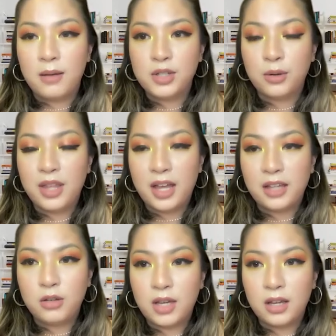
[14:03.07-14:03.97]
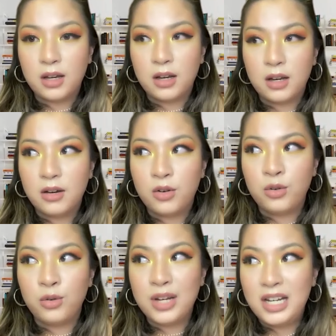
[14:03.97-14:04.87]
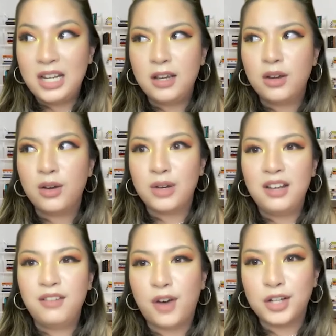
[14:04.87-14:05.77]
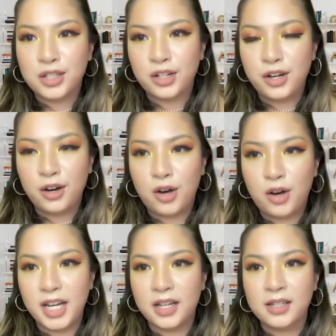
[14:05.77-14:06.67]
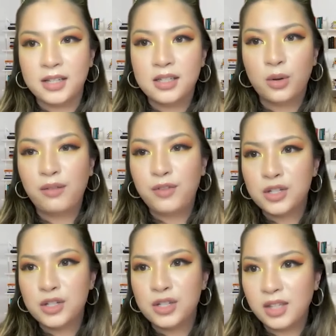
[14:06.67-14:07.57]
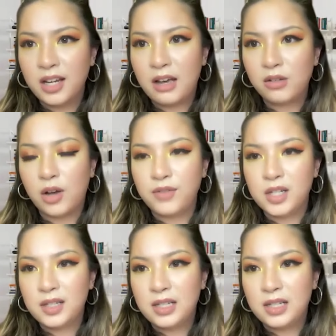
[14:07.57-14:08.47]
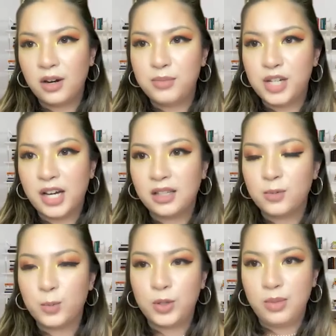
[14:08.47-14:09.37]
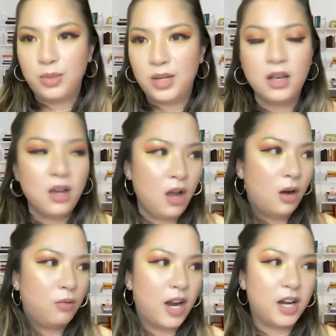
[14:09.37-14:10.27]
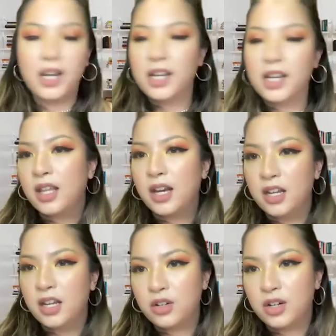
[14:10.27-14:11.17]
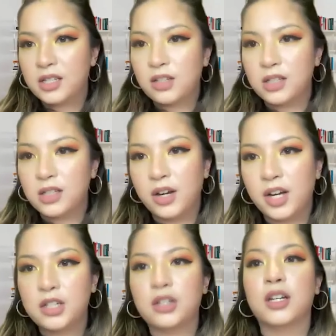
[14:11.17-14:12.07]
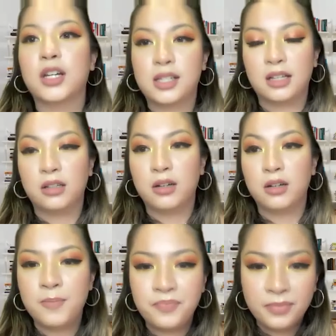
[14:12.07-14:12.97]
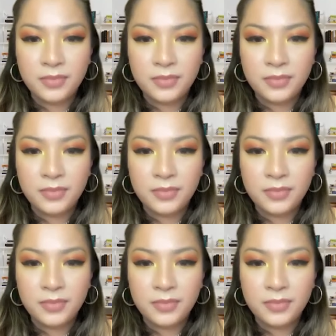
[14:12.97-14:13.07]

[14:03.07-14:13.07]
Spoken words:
so that you can really, really foster your audience. So if you're starting out, obviously your objective would be awareness, and then interest, consideration, et cetera.